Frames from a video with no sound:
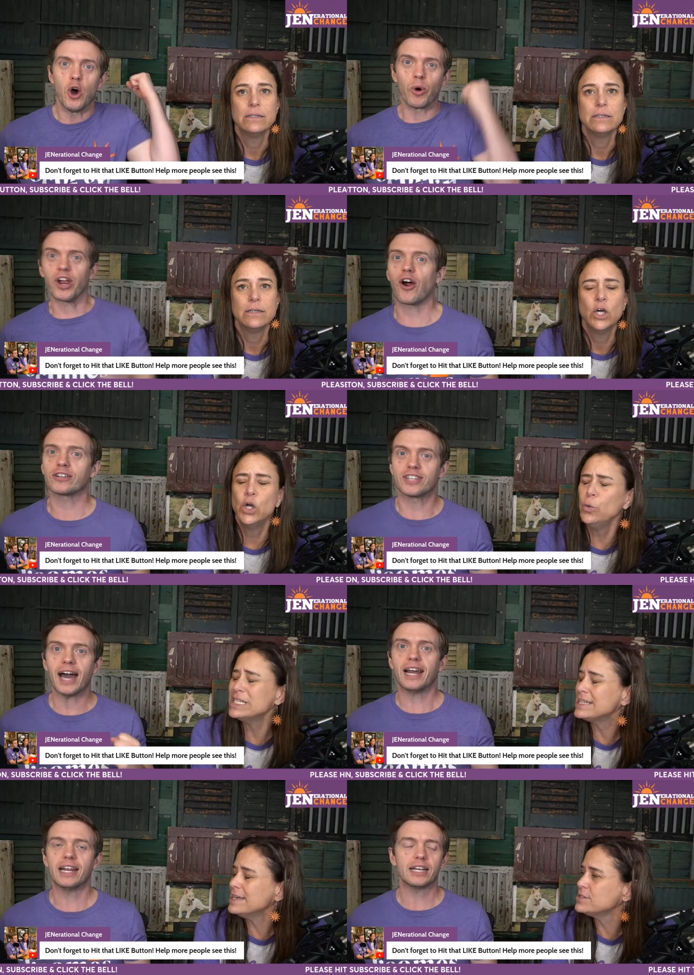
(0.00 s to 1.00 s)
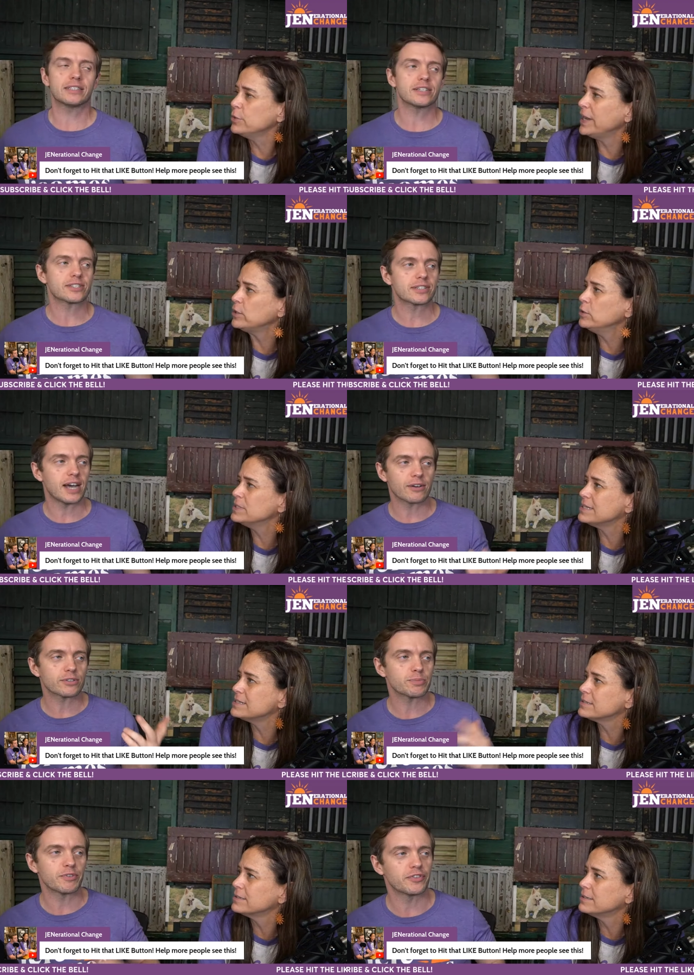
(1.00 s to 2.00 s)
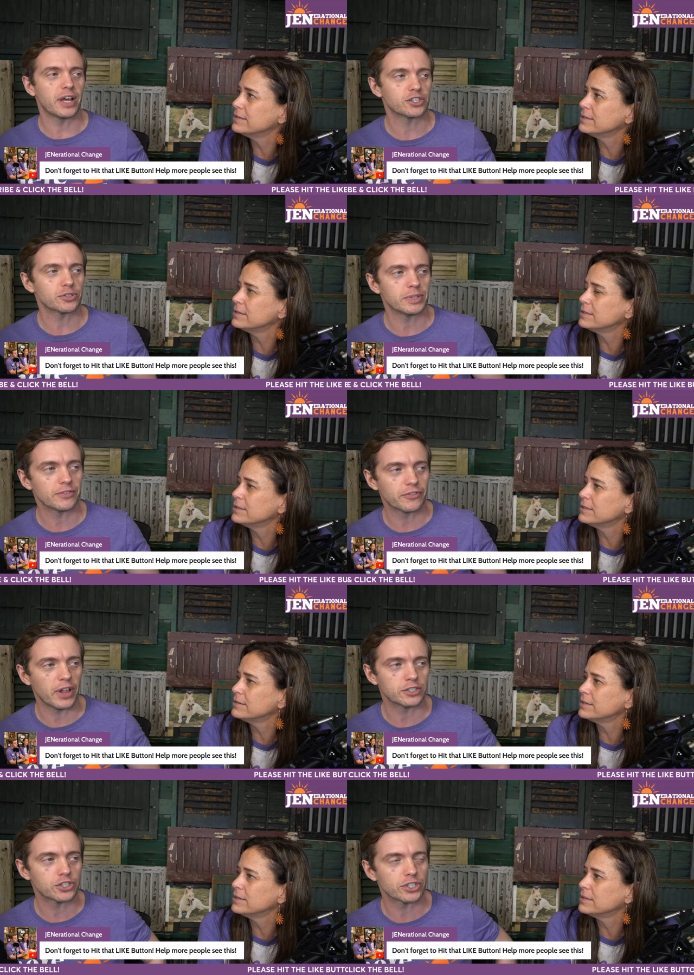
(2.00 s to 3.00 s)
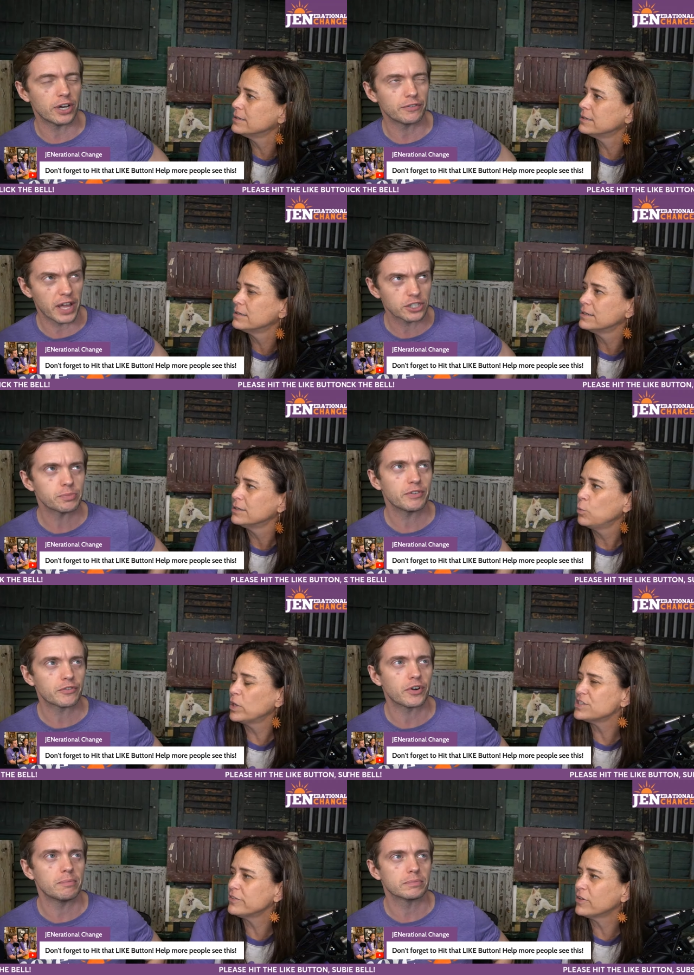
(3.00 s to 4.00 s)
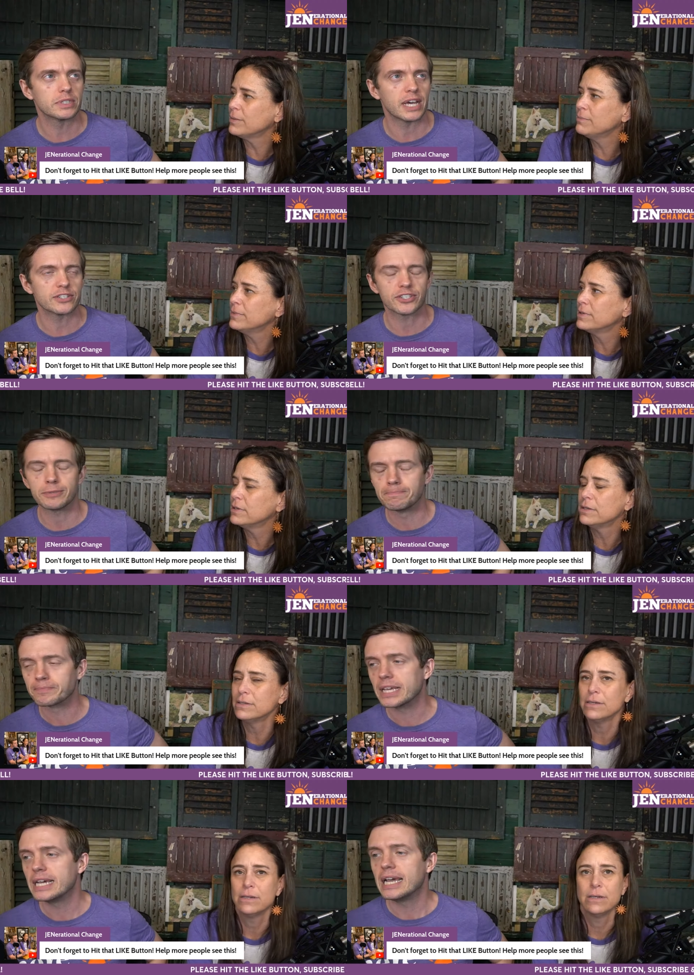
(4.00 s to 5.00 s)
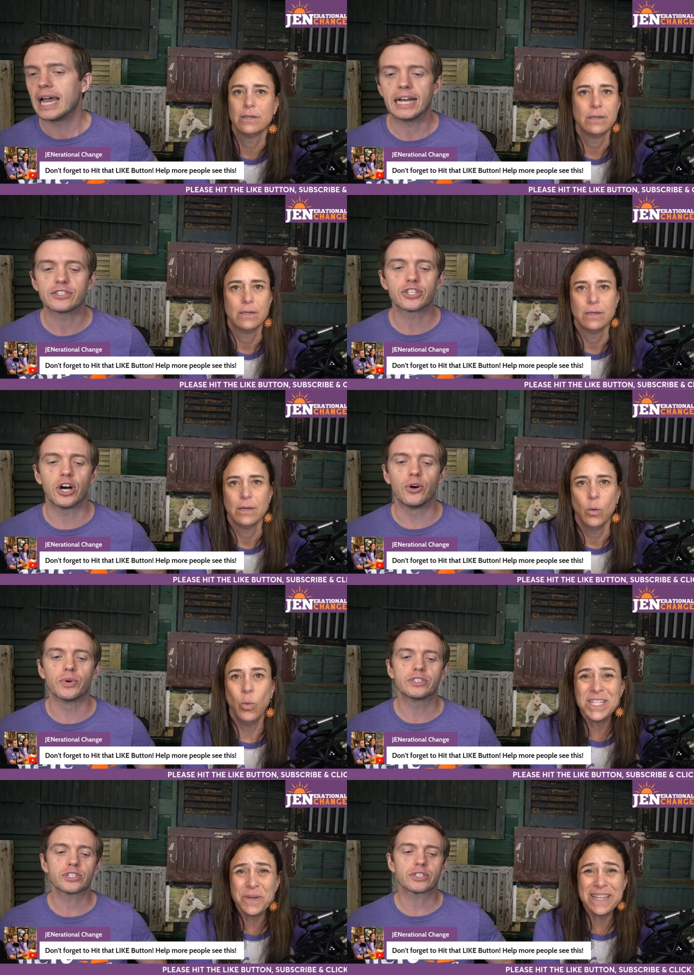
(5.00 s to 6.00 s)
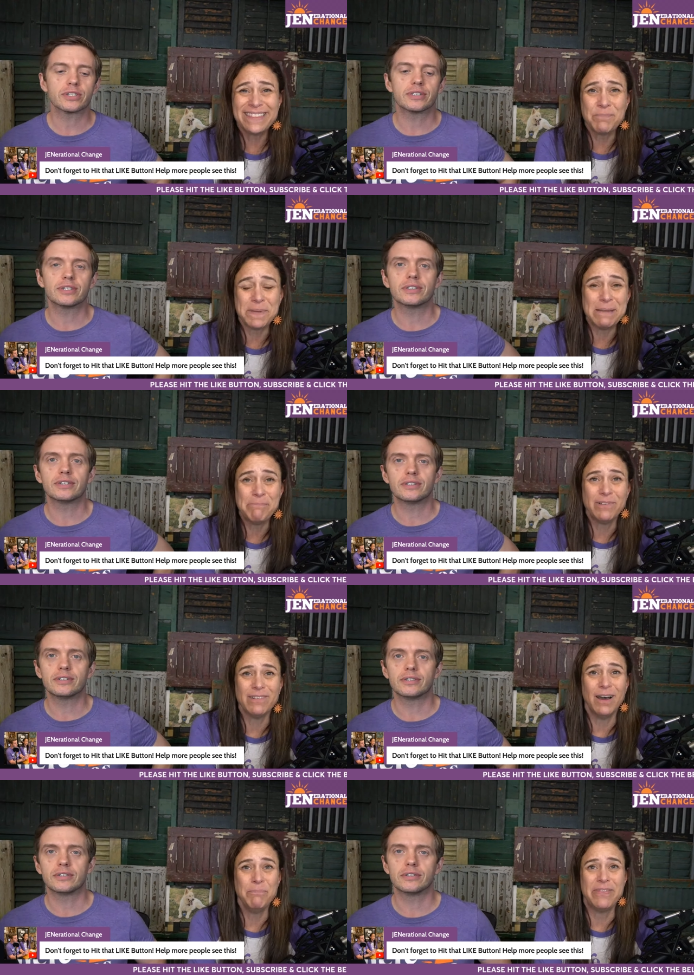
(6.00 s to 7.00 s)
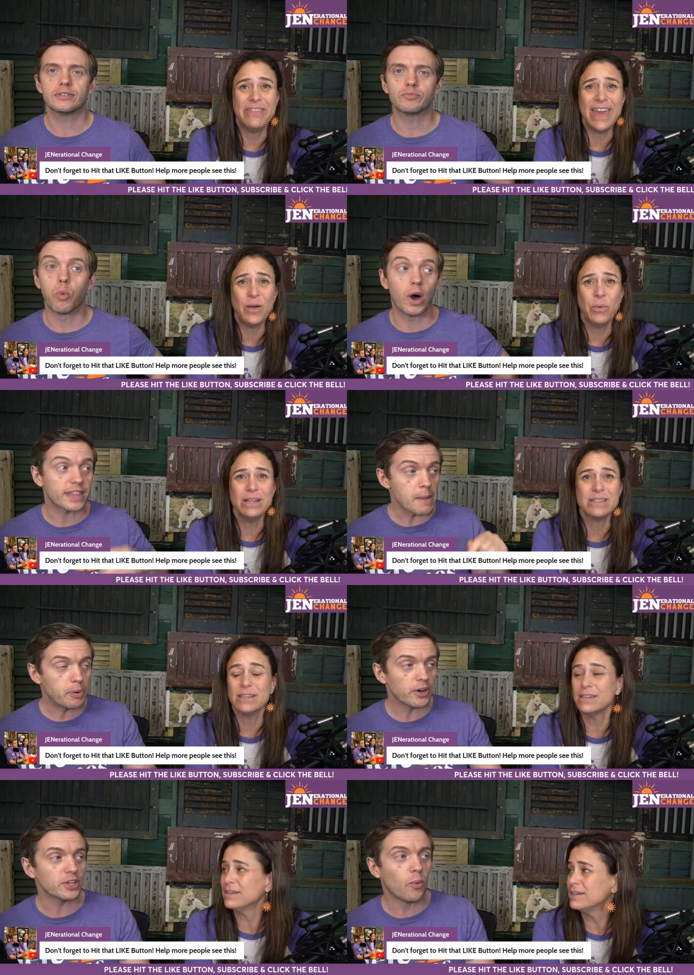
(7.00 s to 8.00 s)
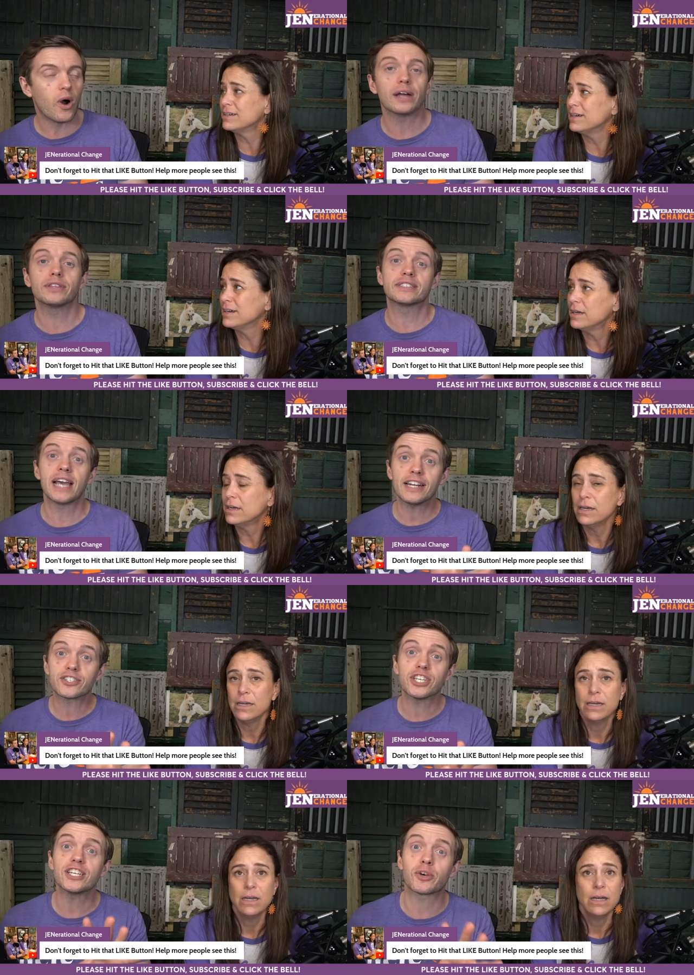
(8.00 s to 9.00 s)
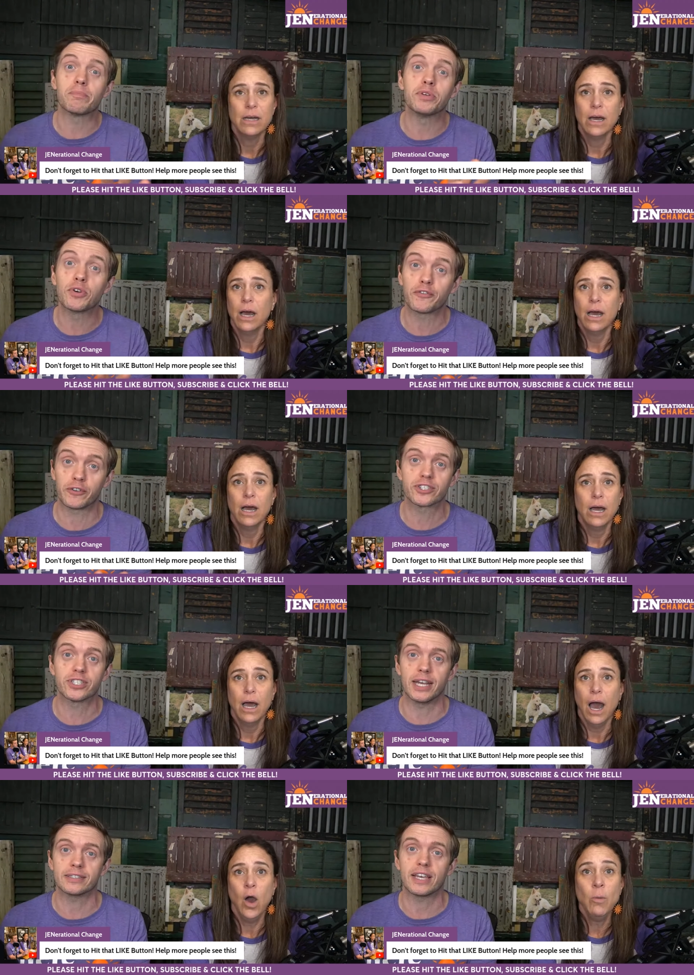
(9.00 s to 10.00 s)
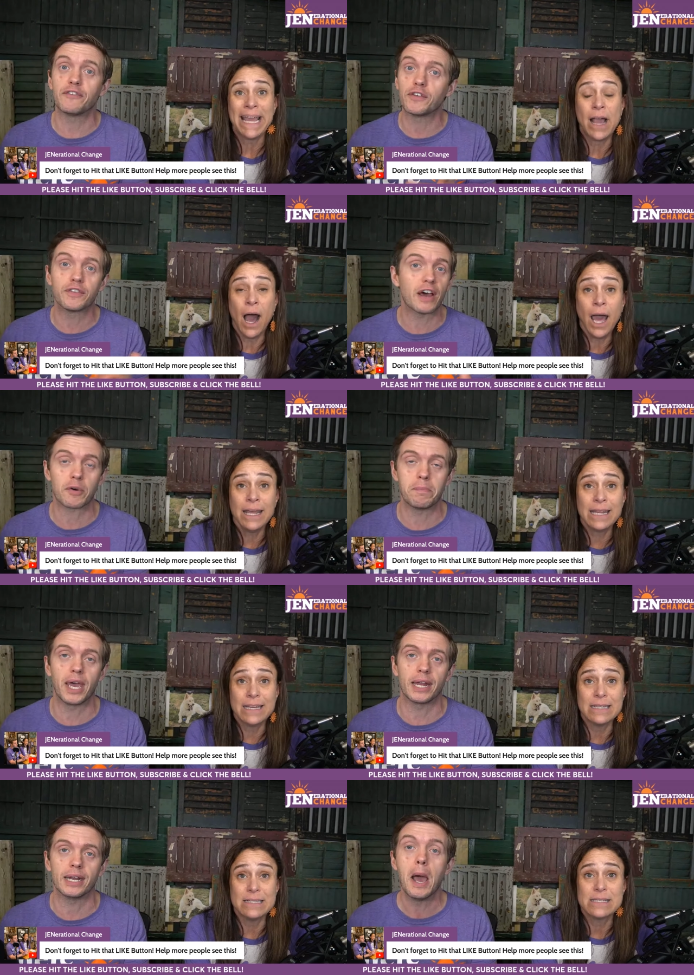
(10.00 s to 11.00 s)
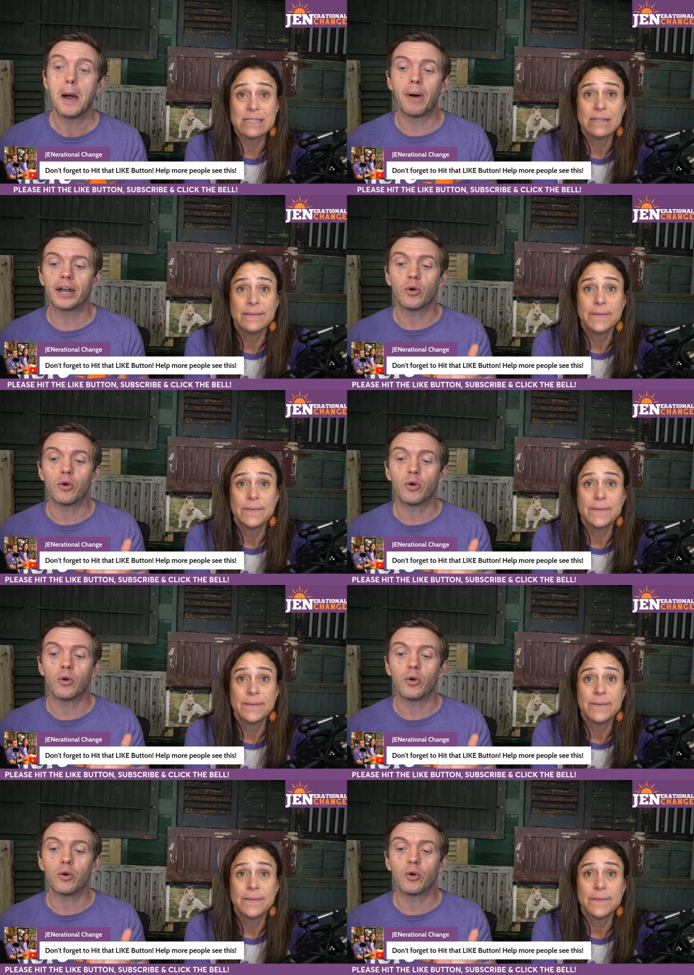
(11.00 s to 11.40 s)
Speaker 1: We are who This, Wait, this Congressman Fleischman, Fleisch, uh, Fleischman from, from, Tennessee. And so, what's
Speaker 2: with the people up there. What they
Speaker 1: put in the water, the Tennessee is a beautiful state. Oh my God, it been. is. But